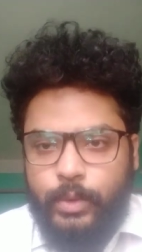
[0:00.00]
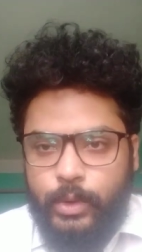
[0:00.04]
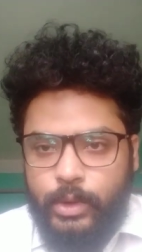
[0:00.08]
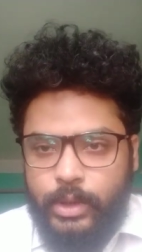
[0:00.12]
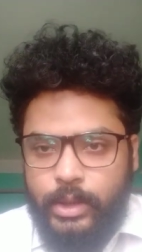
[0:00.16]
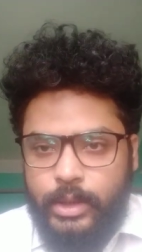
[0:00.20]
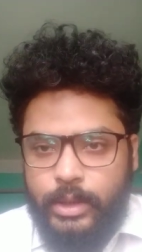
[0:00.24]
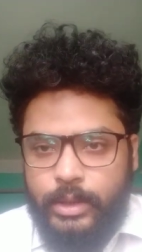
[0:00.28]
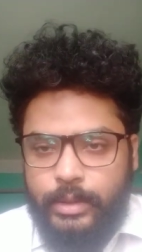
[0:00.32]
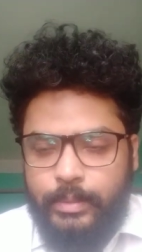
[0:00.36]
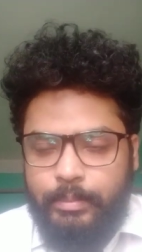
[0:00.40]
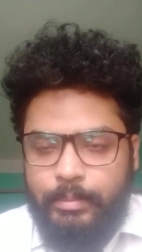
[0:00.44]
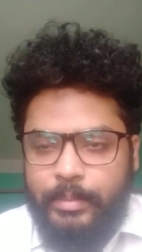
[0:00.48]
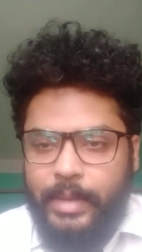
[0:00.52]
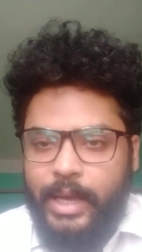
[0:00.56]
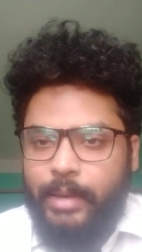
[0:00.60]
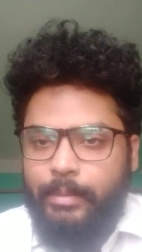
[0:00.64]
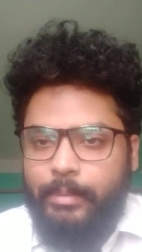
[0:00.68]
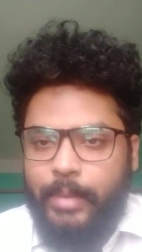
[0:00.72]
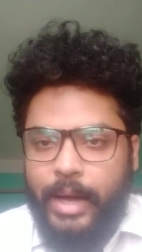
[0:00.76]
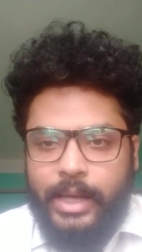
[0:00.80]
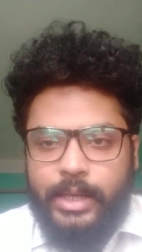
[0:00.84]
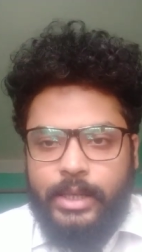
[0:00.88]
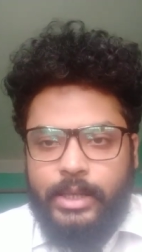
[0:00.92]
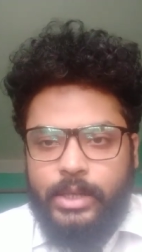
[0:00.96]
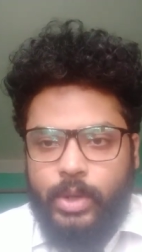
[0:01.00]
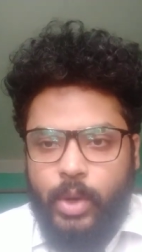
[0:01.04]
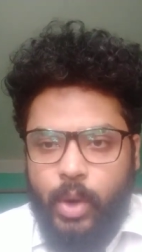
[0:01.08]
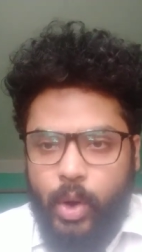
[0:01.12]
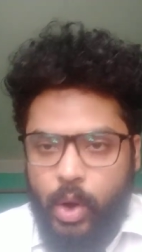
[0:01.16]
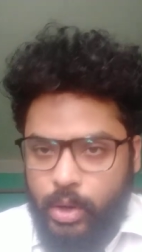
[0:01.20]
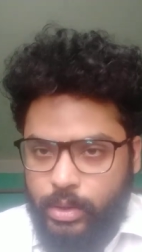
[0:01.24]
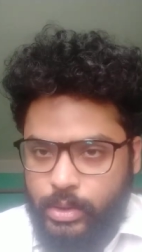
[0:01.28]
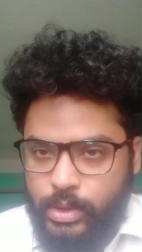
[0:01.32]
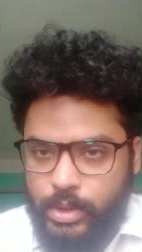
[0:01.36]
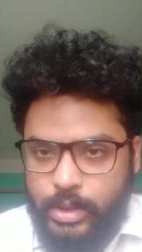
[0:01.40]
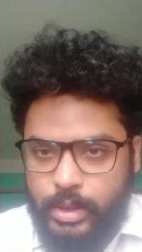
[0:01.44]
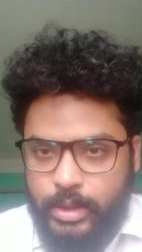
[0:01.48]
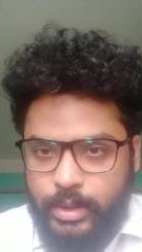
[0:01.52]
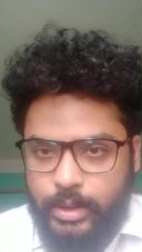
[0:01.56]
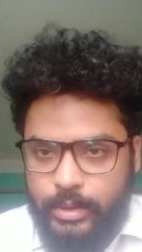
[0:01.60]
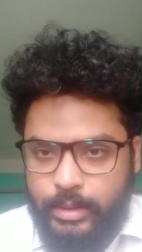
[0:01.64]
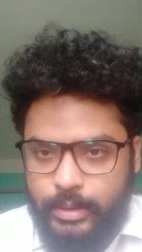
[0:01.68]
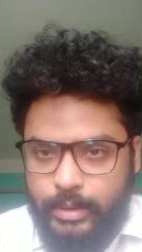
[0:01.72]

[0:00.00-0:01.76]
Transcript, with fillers: would may might ought